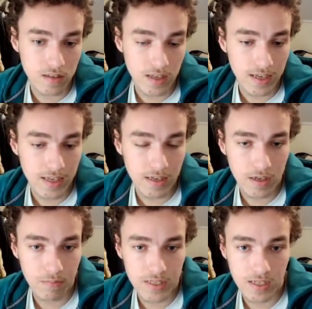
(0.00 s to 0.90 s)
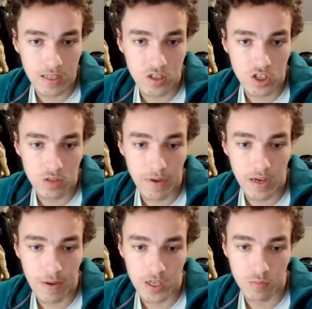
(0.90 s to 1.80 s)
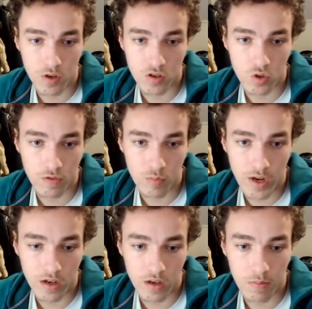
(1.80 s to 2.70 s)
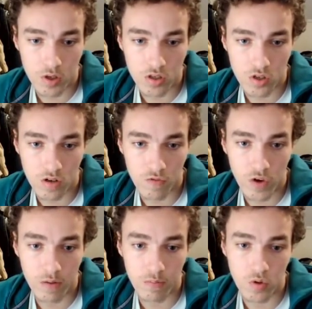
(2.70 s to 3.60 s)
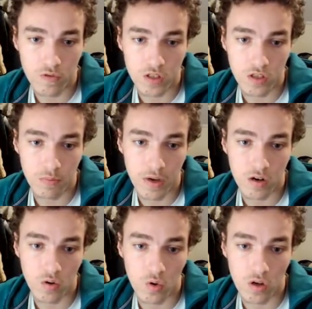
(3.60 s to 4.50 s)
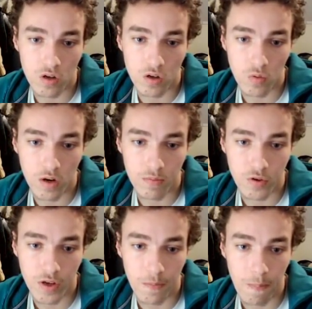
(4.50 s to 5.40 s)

he can basically just make a pass pawn. So if you make a bunch of random moves, doesn't matter what I'm doing.